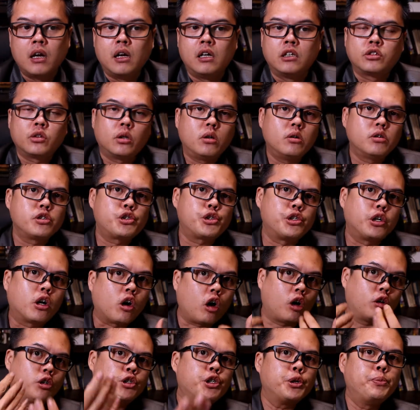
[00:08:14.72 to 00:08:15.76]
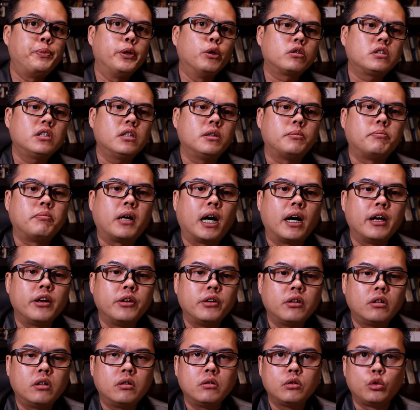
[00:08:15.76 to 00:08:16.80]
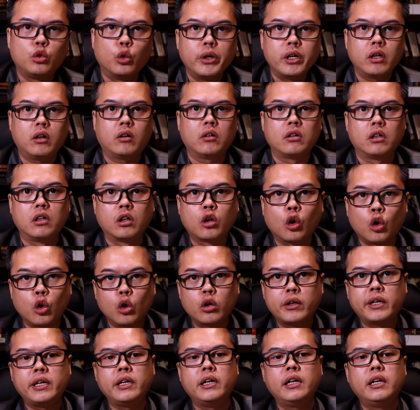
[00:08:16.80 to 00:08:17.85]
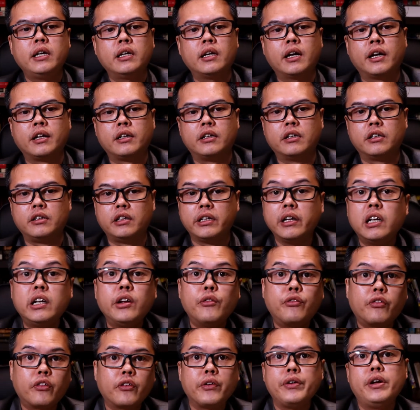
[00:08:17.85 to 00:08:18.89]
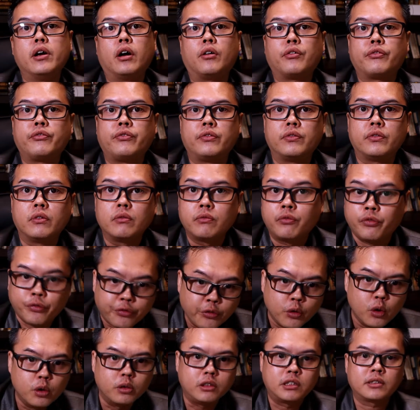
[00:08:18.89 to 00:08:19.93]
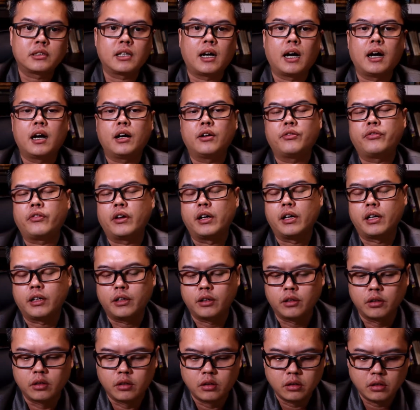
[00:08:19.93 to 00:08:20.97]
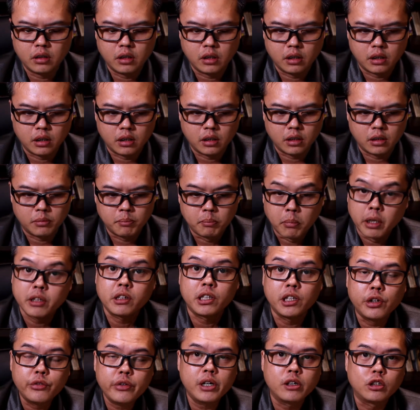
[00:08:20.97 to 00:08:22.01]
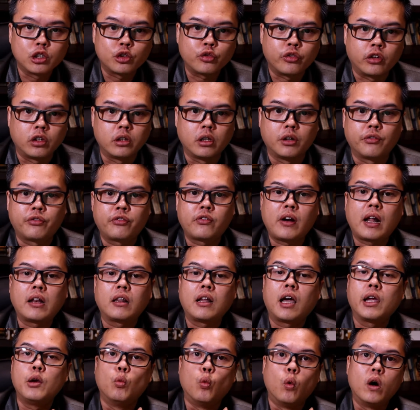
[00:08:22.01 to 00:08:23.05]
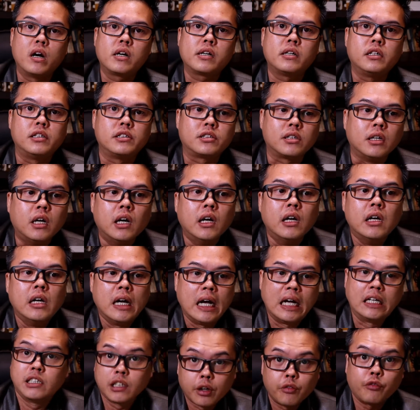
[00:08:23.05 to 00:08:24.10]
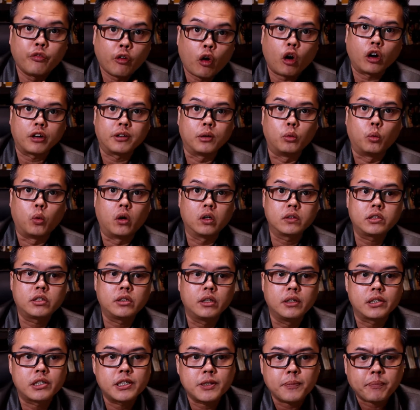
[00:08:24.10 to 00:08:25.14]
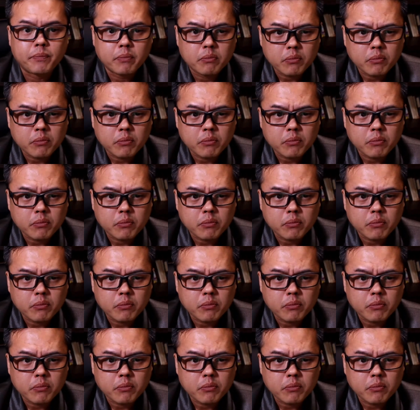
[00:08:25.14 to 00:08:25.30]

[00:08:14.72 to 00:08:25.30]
So she contributed by, you know, doing all the cooking and the delivery of food stuff and, you know, materials for the frontline workers as they fought the waters.